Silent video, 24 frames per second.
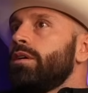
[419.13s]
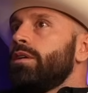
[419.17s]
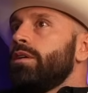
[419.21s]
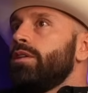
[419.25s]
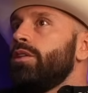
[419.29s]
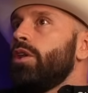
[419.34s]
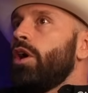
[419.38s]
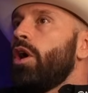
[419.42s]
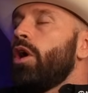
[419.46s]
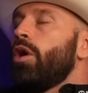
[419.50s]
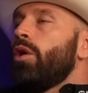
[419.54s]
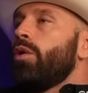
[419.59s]

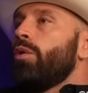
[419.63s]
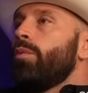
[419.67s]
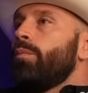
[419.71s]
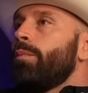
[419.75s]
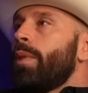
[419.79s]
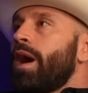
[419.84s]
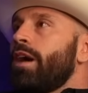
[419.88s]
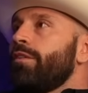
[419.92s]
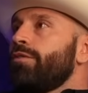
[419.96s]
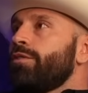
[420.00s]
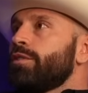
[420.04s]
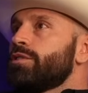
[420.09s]
no,
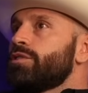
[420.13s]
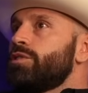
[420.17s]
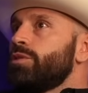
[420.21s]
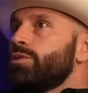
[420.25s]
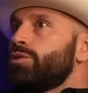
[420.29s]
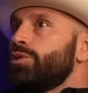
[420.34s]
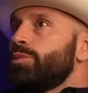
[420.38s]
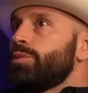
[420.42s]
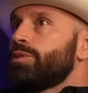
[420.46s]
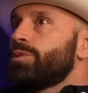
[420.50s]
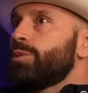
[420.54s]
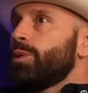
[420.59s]
my first
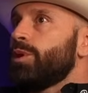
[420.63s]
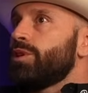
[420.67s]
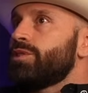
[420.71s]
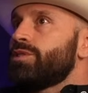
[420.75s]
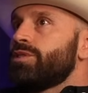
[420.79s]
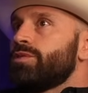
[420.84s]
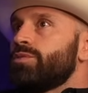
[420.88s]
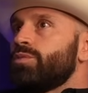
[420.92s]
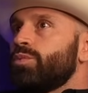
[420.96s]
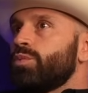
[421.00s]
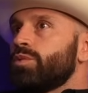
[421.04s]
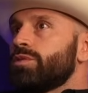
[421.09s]
YouTube experience
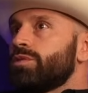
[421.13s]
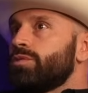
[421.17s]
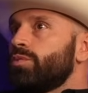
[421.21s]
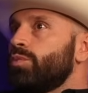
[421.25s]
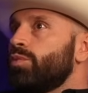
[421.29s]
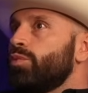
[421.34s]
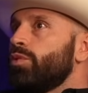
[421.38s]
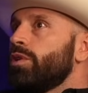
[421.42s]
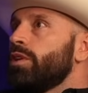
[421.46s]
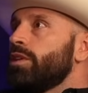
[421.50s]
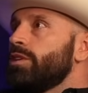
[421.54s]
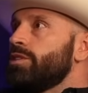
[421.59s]
was
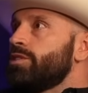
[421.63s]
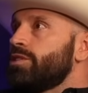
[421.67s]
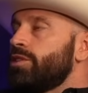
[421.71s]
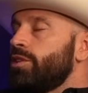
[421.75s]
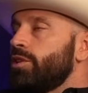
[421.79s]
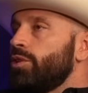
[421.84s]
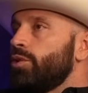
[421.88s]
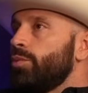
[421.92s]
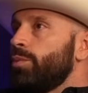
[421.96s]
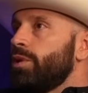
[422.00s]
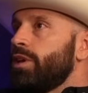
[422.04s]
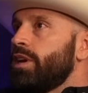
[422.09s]
really
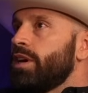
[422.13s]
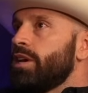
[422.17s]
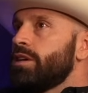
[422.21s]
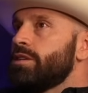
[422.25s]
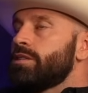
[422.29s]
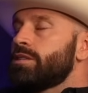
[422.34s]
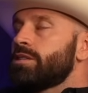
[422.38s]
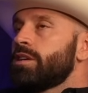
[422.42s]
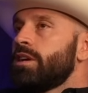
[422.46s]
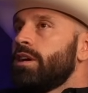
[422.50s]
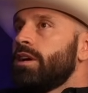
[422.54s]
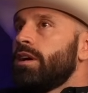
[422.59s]
skewed
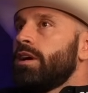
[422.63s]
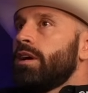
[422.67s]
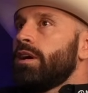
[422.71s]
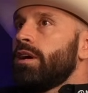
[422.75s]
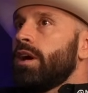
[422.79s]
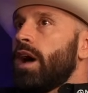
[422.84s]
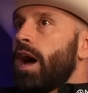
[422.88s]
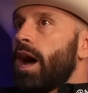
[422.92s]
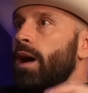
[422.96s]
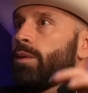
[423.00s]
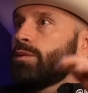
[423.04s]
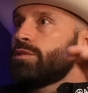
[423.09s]
because
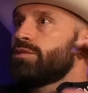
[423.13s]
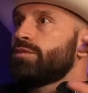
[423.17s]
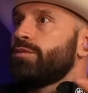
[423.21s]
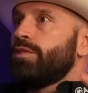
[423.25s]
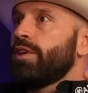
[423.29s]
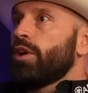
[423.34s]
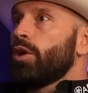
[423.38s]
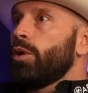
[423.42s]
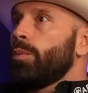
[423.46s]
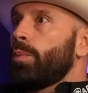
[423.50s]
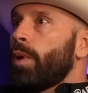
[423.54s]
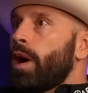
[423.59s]
I was
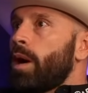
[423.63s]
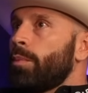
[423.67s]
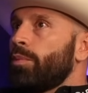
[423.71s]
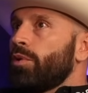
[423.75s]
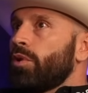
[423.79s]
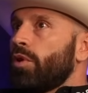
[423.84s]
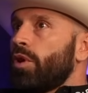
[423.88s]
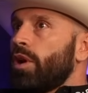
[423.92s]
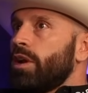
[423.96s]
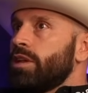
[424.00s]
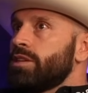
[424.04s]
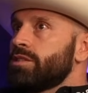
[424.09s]
very
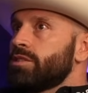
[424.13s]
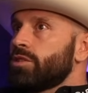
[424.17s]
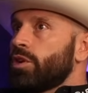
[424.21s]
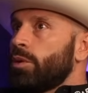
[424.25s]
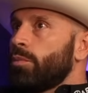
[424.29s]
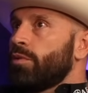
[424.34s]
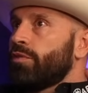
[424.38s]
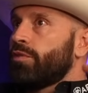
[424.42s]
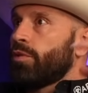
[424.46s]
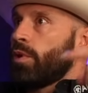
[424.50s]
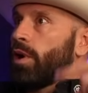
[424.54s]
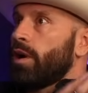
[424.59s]
popular on Instagram
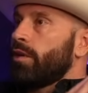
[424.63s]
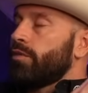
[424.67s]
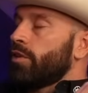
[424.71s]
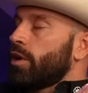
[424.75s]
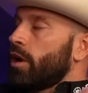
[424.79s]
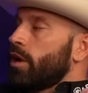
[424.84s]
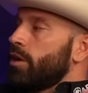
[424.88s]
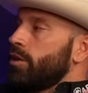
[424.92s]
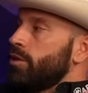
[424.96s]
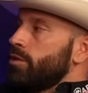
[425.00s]
before I ever got on